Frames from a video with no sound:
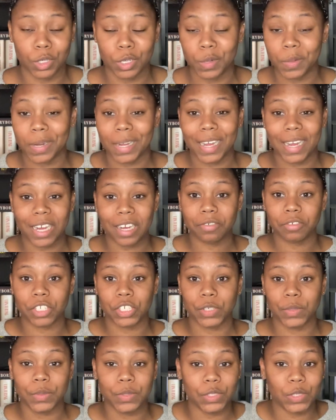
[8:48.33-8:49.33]
do I have
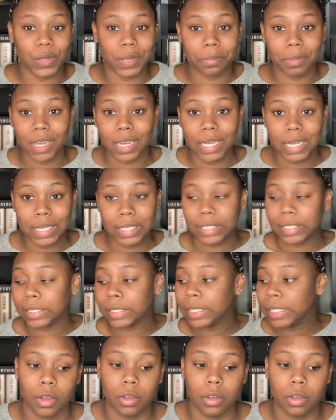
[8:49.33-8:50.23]
to, so I'm not gonna.